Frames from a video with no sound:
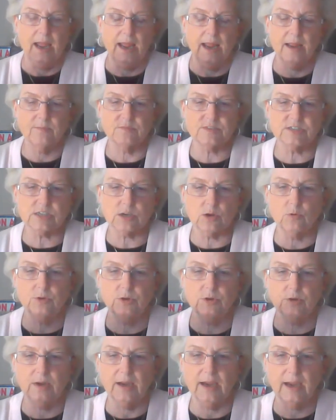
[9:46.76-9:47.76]
And so
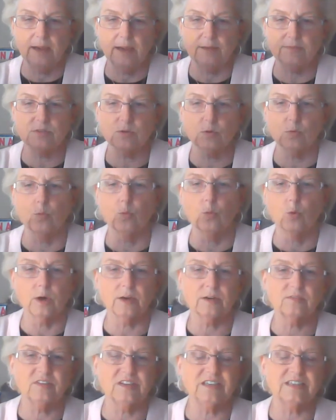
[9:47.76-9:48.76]
you have to
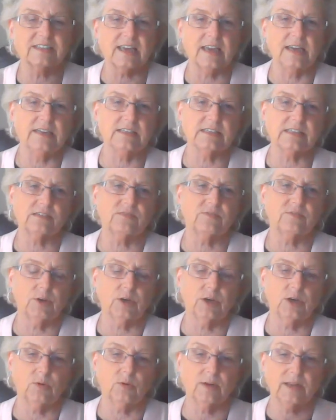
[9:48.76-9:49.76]
work these cases
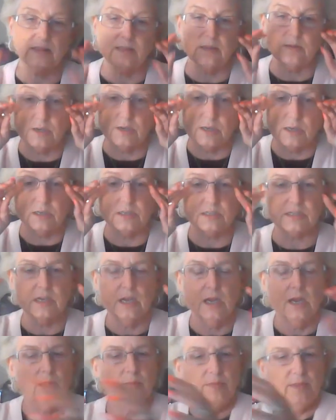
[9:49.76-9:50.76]
very quickly because
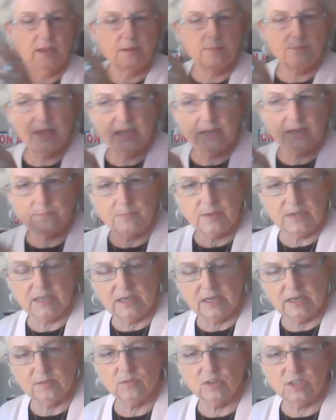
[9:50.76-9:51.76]
they may
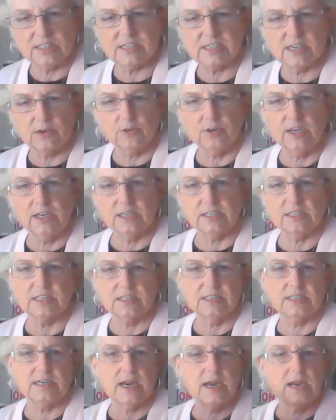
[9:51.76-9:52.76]
be in this area
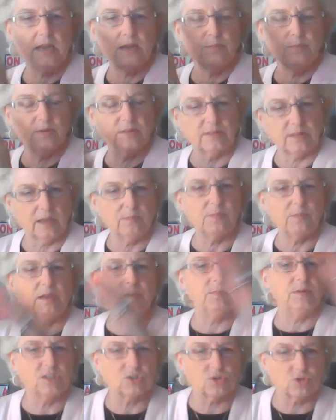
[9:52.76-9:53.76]
today, but they may
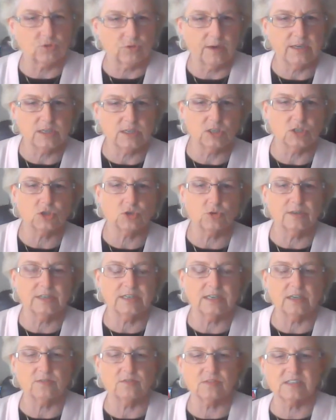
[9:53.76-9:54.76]
be traded to
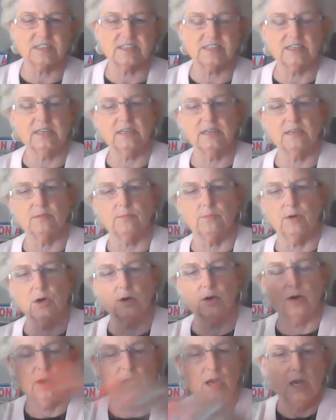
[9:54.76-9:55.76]
another city
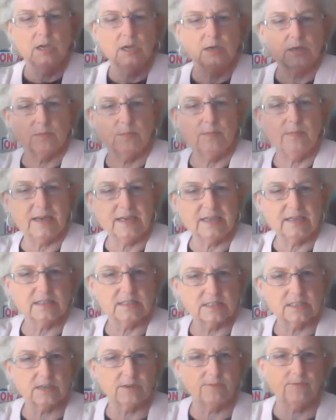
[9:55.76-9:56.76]
tomorrow to make
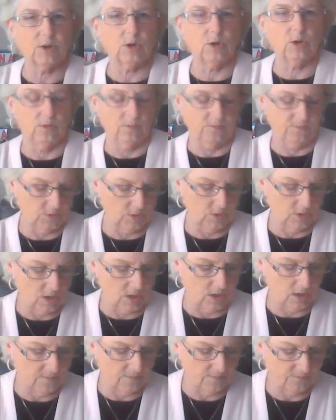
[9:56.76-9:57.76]
it difficult for
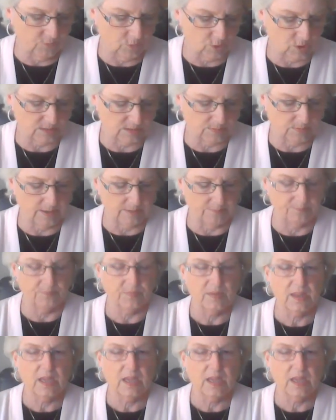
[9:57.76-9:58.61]
law enforcement.